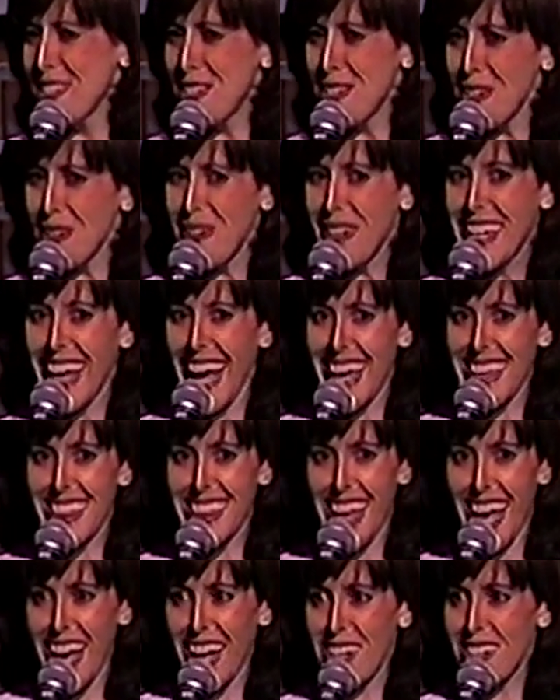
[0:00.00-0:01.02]
Did you get
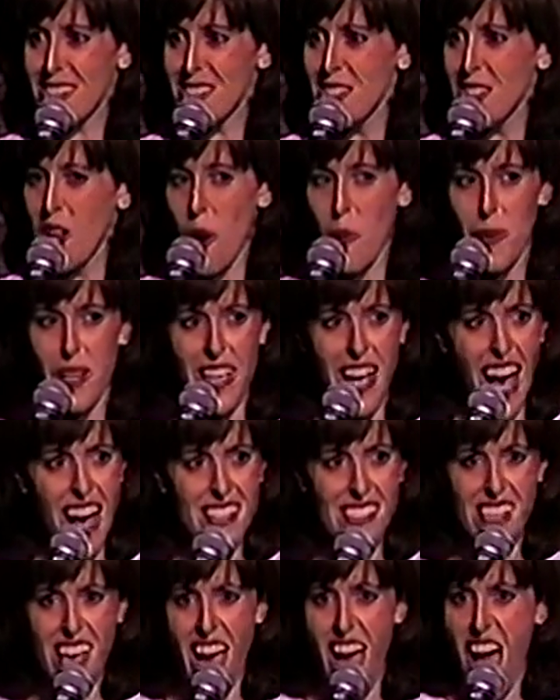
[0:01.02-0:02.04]
that? Because nobody has
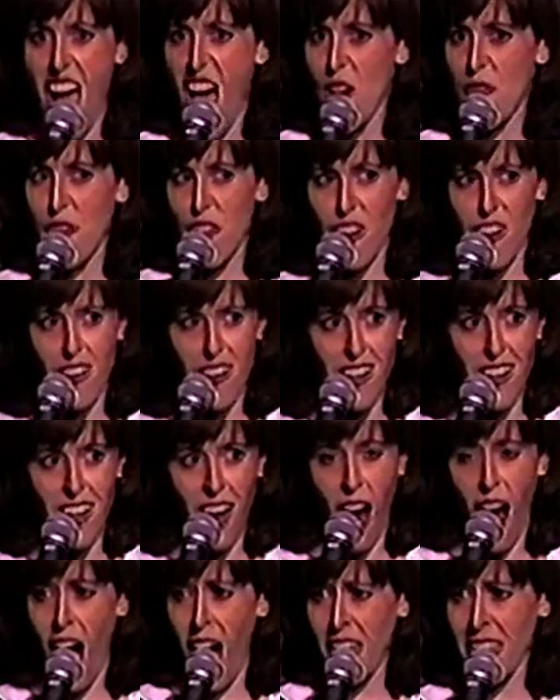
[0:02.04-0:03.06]
ever
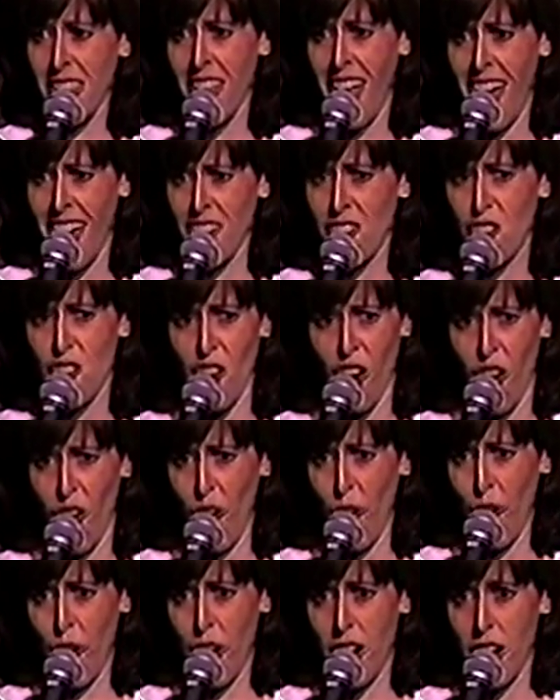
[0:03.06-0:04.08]
gotten that
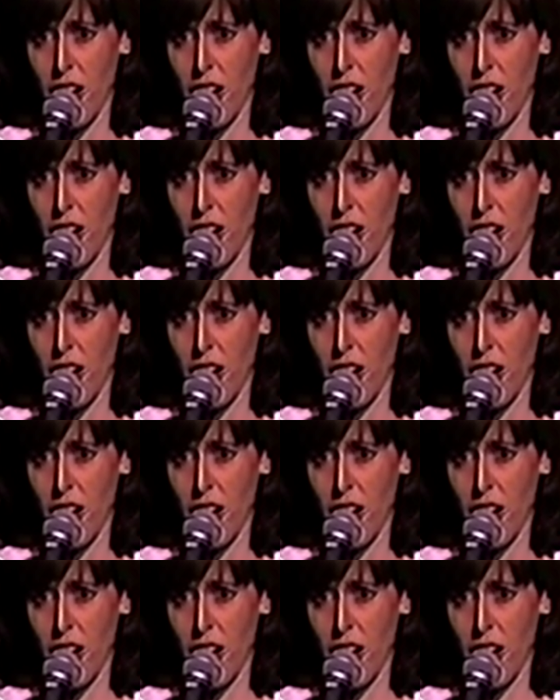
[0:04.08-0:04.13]
joke.